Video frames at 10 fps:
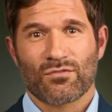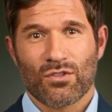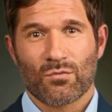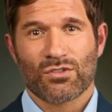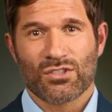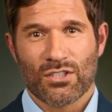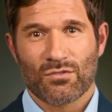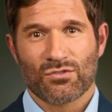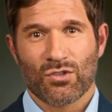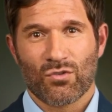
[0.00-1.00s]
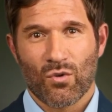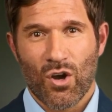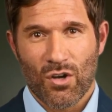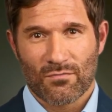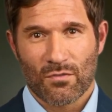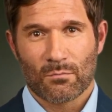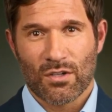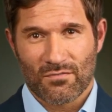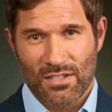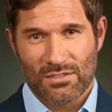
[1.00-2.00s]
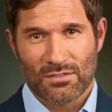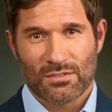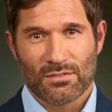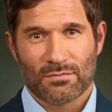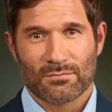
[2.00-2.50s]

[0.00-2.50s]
fewer signals to grow harmful blood vessels.